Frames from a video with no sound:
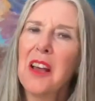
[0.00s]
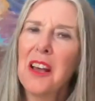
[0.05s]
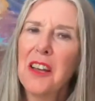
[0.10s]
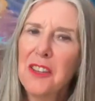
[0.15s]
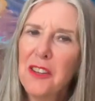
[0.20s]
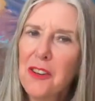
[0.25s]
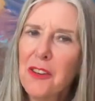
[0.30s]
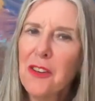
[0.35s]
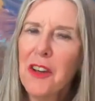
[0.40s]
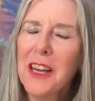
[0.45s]

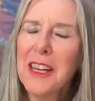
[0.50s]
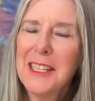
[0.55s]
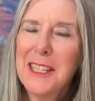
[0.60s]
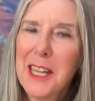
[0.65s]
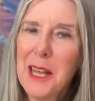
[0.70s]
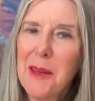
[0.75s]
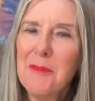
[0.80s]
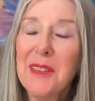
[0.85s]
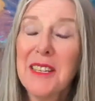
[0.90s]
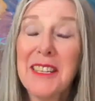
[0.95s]
you're
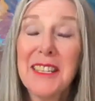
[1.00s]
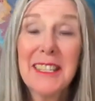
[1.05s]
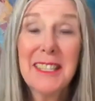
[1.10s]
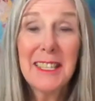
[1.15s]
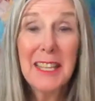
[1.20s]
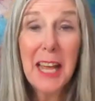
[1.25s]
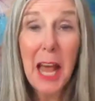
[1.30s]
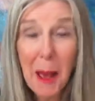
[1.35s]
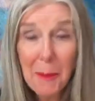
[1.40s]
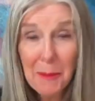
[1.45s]
attempting to
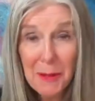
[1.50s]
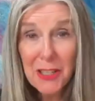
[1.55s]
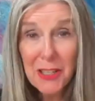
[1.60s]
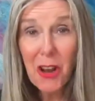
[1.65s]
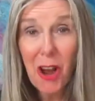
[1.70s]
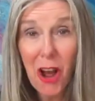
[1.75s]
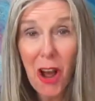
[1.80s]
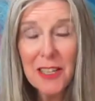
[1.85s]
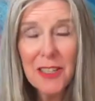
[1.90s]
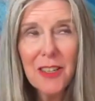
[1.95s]

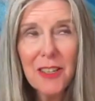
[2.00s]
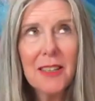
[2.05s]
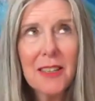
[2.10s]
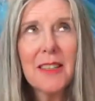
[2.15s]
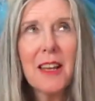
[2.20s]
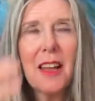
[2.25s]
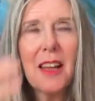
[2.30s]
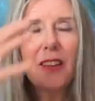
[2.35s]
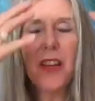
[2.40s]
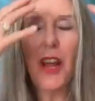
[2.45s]
sabotage. So I
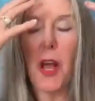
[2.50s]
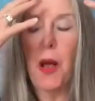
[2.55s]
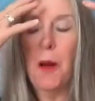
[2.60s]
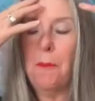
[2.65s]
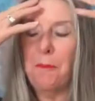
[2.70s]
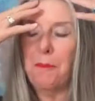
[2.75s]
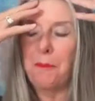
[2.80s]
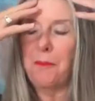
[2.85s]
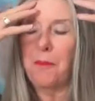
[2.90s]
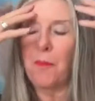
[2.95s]
said,
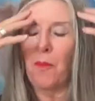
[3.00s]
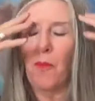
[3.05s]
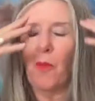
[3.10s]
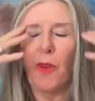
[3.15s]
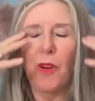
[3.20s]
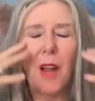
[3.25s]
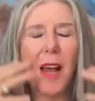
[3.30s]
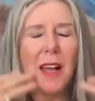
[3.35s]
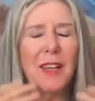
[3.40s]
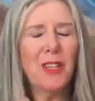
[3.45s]
nope,
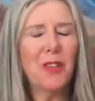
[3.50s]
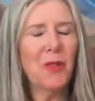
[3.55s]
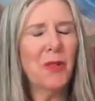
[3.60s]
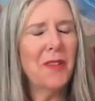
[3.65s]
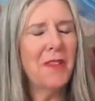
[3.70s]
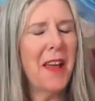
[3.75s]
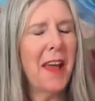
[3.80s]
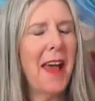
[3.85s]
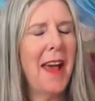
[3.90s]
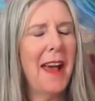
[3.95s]
we're not doing
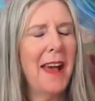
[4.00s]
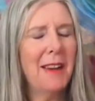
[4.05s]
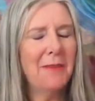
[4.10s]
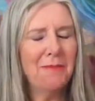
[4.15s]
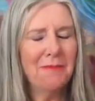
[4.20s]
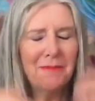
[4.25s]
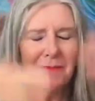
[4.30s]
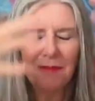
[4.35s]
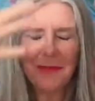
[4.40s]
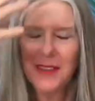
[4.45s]
that.
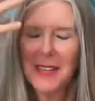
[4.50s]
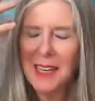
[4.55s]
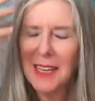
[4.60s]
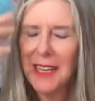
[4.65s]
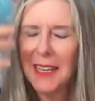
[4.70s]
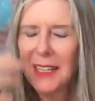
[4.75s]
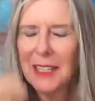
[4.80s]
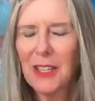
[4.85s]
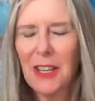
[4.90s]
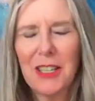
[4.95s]

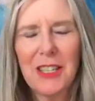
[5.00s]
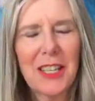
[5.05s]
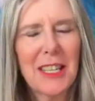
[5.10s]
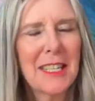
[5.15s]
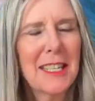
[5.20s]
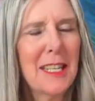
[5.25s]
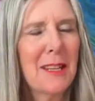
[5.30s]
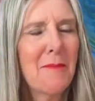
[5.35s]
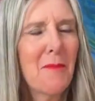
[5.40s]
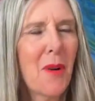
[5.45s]
So I took a
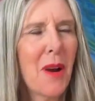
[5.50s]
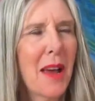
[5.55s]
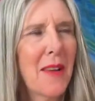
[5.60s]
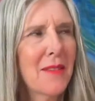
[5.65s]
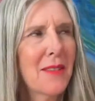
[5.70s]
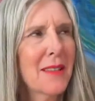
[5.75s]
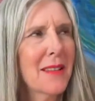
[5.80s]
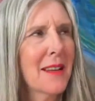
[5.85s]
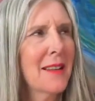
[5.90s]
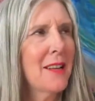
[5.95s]
deep breath
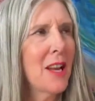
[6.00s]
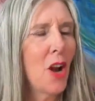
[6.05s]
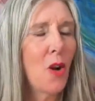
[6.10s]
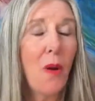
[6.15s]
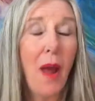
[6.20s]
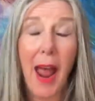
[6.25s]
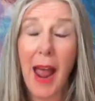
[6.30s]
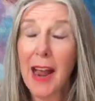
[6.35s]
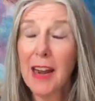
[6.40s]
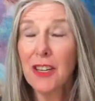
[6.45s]
and said, no,
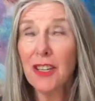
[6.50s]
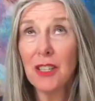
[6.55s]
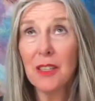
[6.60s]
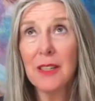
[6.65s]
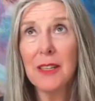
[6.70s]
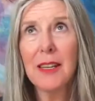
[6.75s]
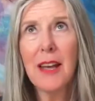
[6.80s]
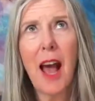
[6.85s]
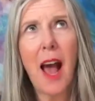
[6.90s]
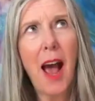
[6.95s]

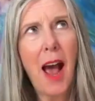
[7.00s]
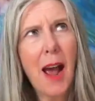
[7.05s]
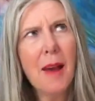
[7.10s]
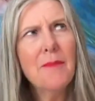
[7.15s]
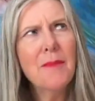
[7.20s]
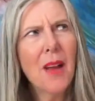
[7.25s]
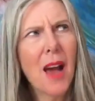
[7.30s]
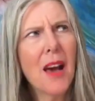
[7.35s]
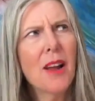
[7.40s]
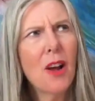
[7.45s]
actually, I'm
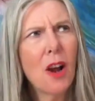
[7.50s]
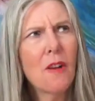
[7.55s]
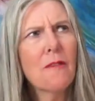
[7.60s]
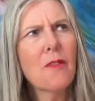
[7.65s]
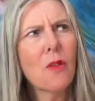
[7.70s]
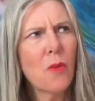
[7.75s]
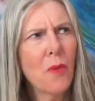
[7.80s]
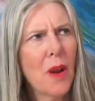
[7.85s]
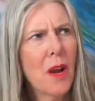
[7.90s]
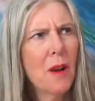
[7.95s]
not
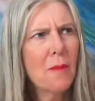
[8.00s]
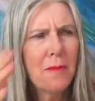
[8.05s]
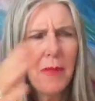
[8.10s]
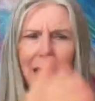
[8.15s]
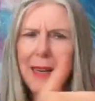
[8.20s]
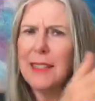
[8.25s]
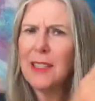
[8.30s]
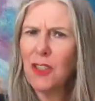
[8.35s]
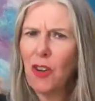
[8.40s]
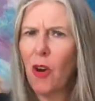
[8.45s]
overwhelmed
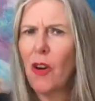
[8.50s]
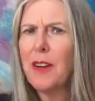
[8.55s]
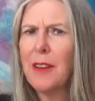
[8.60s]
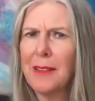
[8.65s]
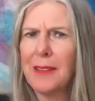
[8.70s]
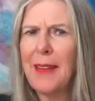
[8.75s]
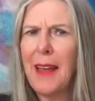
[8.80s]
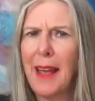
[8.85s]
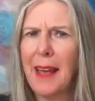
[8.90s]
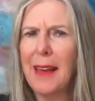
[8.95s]
by
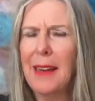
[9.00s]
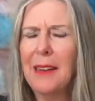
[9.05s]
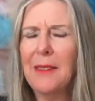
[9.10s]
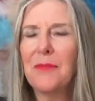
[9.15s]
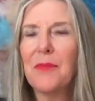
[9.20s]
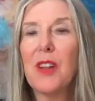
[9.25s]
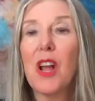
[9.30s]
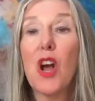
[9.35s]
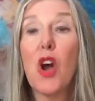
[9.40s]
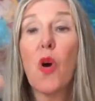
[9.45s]
starting that.
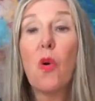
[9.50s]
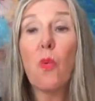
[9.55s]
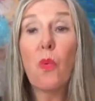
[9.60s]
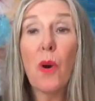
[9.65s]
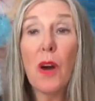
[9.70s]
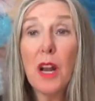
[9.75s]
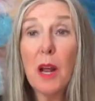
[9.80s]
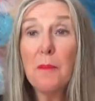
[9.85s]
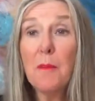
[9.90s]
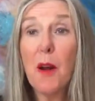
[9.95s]

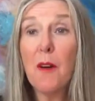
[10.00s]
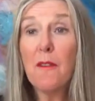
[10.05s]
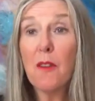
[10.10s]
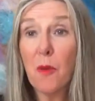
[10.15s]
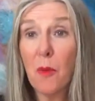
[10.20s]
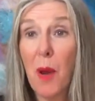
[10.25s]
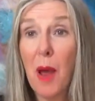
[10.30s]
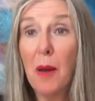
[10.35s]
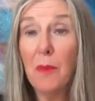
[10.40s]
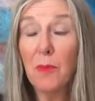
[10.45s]
What I'm
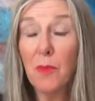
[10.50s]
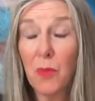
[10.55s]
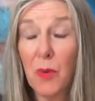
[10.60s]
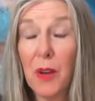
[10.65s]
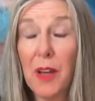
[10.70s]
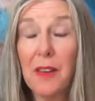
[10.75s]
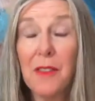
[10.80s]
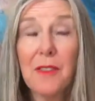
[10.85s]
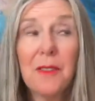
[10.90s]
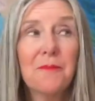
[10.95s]
overwhelmed
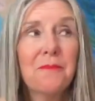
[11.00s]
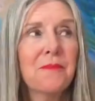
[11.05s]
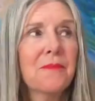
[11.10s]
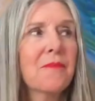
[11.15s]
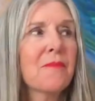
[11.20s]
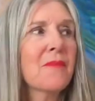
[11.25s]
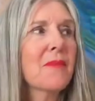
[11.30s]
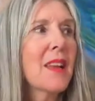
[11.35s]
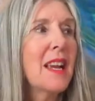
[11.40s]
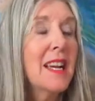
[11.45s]
with
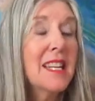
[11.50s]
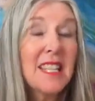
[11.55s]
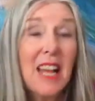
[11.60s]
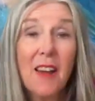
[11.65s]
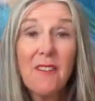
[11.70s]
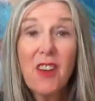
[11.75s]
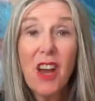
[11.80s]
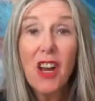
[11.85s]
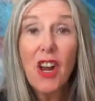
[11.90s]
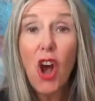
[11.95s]
is
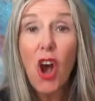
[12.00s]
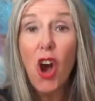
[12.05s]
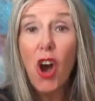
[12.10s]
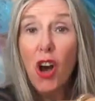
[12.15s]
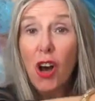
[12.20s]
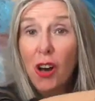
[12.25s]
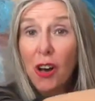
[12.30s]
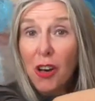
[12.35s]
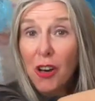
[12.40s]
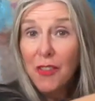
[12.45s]
I've got
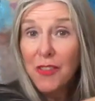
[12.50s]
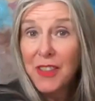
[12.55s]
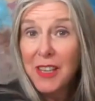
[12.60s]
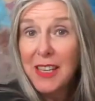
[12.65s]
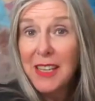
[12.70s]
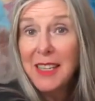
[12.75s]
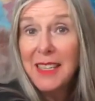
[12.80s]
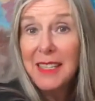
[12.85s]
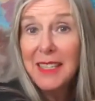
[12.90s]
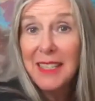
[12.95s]
all
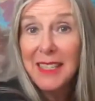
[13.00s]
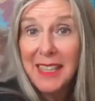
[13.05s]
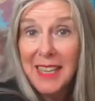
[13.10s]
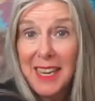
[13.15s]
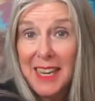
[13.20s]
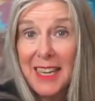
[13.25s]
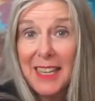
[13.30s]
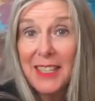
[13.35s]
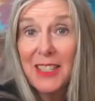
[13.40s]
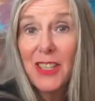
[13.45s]
these
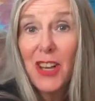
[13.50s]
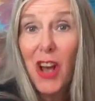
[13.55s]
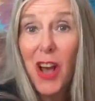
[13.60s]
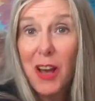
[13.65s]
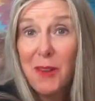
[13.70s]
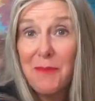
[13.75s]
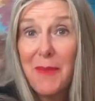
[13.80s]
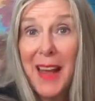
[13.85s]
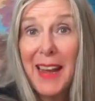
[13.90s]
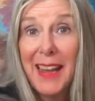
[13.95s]
things
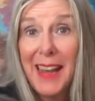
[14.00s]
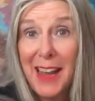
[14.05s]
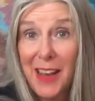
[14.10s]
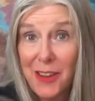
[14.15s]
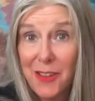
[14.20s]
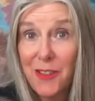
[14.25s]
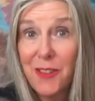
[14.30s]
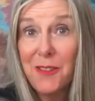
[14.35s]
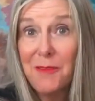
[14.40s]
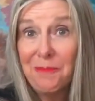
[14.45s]
on my
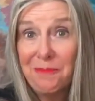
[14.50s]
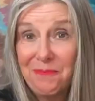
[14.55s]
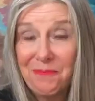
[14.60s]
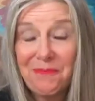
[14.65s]
counter